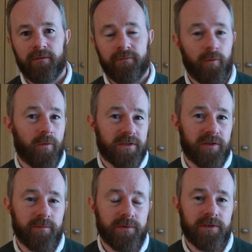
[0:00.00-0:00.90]
for
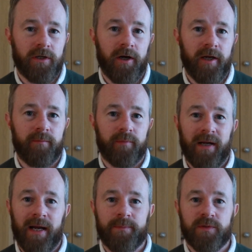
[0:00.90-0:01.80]
some time.
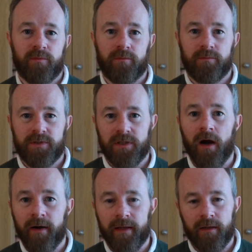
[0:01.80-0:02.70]
Perhaps
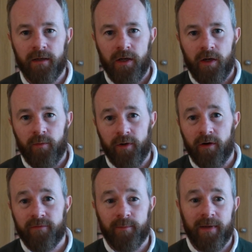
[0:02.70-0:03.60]
starting with
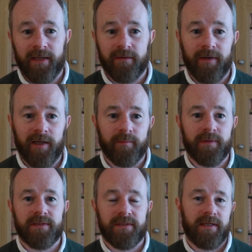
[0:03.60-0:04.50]
off-the-plan
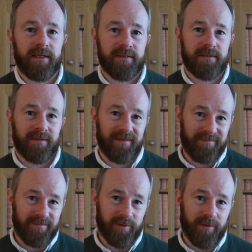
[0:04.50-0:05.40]
developments is
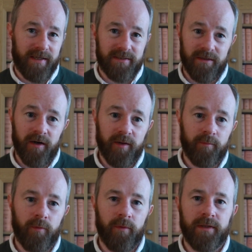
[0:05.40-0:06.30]
the correct
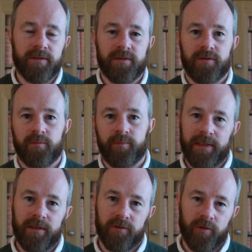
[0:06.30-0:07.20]
starting point to
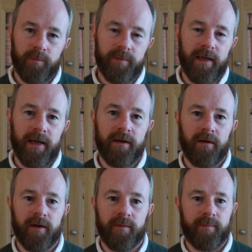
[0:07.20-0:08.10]
build up the
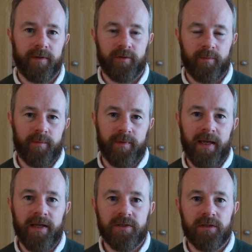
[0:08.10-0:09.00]
AI and build up the
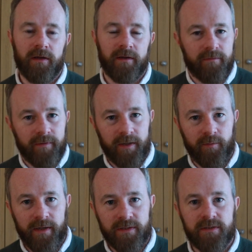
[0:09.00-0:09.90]
potential on the
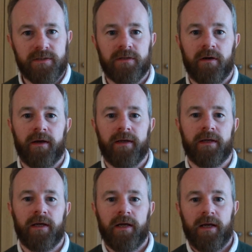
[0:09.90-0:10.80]
valuation side.